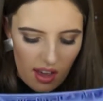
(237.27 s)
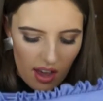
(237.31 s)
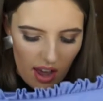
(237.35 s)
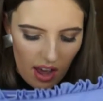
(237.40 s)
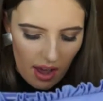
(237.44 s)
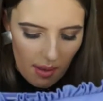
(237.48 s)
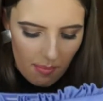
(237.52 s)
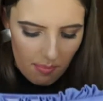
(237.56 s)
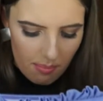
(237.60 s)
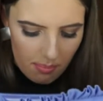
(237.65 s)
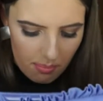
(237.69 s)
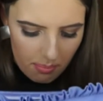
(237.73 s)

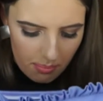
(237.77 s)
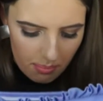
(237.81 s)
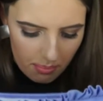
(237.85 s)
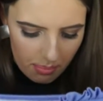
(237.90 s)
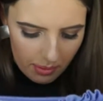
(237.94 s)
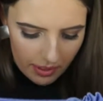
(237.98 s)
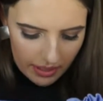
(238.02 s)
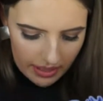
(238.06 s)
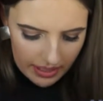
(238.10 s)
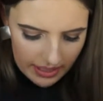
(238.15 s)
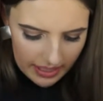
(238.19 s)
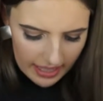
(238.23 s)
I
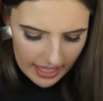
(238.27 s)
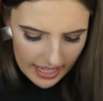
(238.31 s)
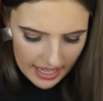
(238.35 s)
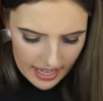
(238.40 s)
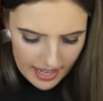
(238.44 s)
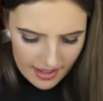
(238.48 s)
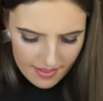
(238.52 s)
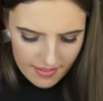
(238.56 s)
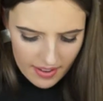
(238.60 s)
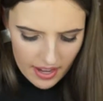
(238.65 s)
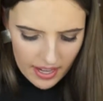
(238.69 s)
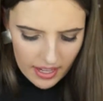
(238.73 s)

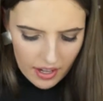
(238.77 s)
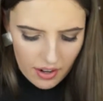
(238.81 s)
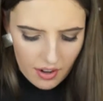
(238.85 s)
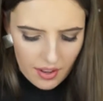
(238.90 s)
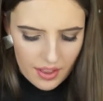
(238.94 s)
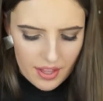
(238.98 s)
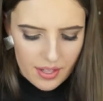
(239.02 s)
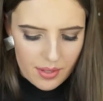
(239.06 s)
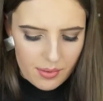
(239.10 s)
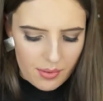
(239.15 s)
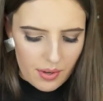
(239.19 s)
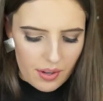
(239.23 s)
believe I
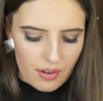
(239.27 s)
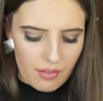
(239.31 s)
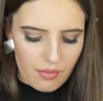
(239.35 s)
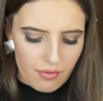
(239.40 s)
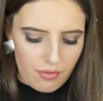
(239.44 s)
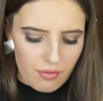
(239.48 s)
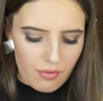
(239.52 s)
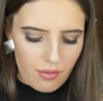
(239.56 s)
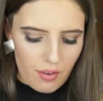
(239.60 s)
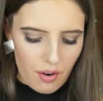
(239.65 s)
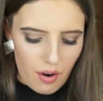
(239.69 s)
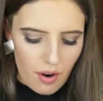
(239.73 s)
got this one
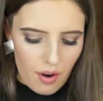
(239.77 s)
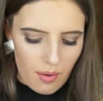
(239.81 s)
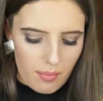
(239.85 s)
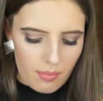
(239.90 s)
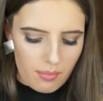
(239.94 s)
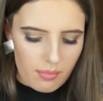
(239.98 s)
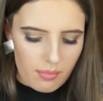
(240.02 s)
from